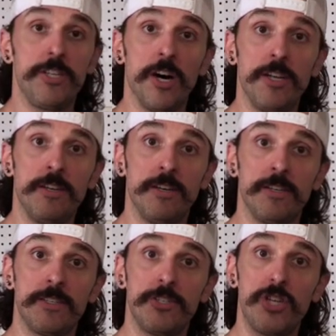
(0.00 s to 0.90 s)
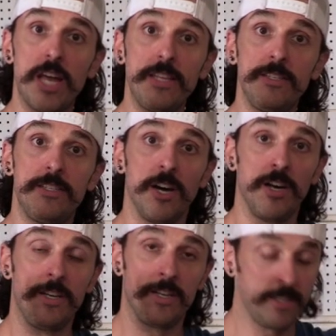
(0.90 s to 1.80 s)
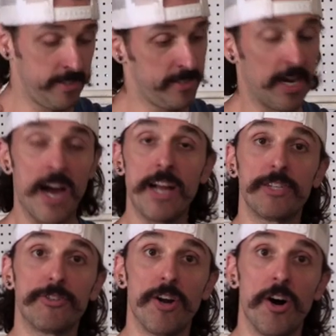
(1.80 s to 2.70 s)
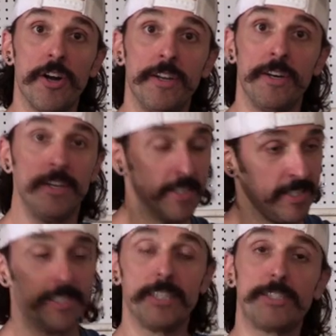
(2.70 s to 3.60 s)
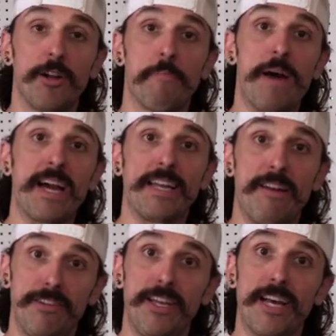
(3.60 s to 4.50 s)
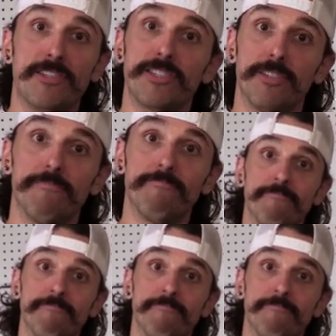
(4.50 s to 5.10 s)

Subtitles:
done, jetting's done, tires are on. Let's start packing everything else up.